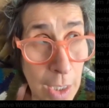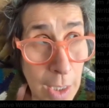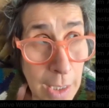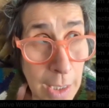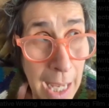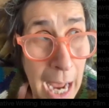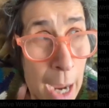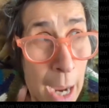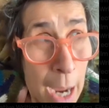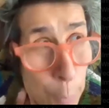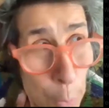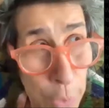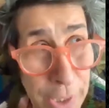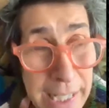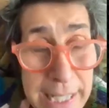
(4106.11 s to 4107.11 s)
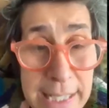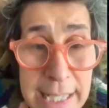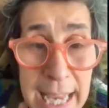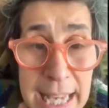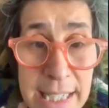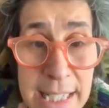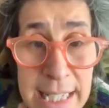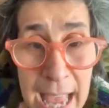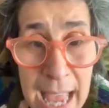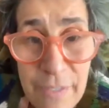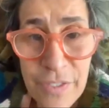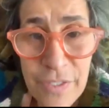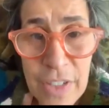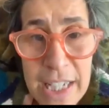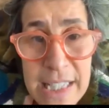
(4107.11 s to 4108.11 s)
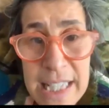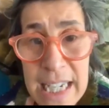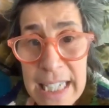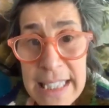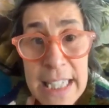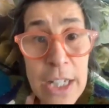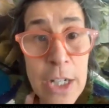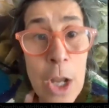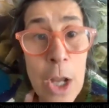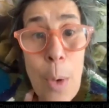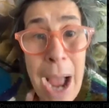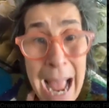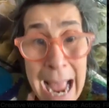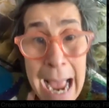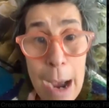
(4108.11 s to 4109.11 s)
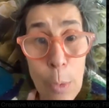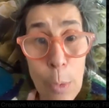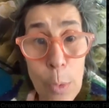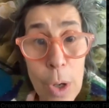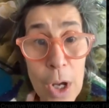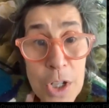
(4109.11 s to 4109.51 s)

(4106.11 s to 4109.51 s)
I wanted it to get to Netflix. I didn't know how.